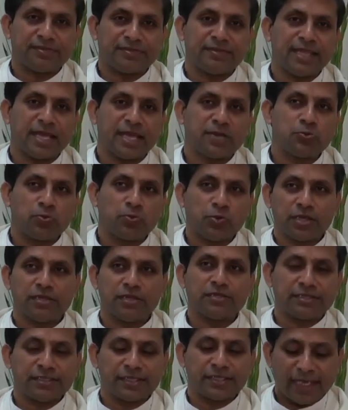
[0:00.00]
That
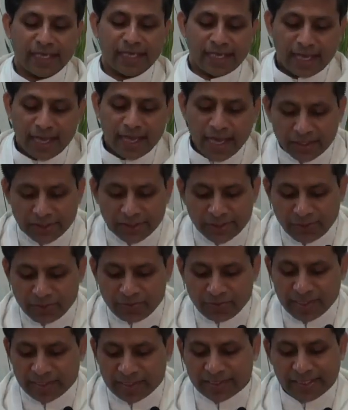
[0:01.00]
verse has to
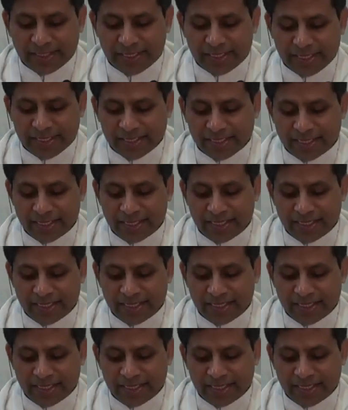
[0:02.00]
be seen